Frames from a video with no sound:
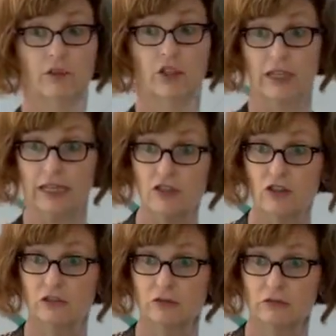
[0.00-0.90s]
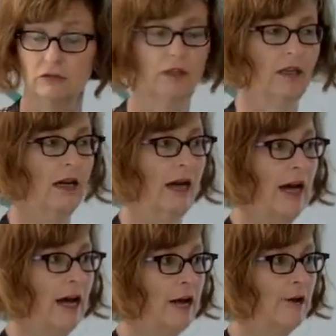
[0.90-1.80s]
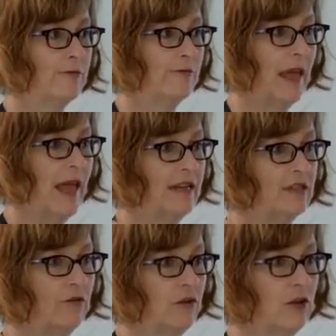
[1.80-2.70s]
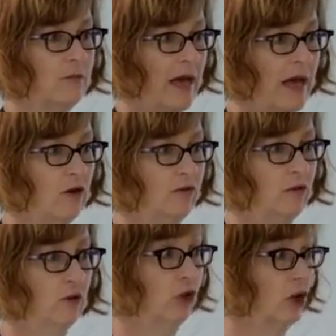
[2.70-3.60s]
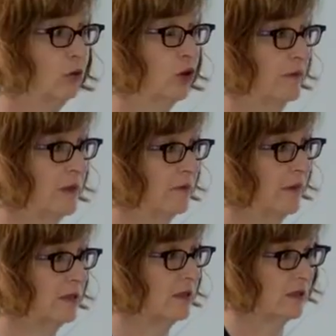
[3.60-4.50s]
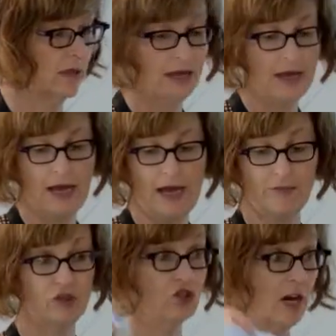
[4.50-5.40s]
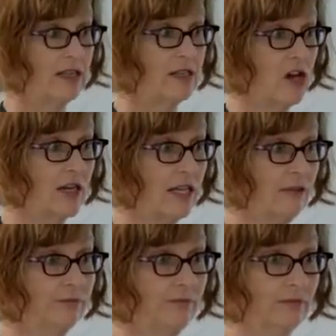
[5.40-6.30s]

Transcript: you need to. And it's a very powerful global commitment. Australia signed up.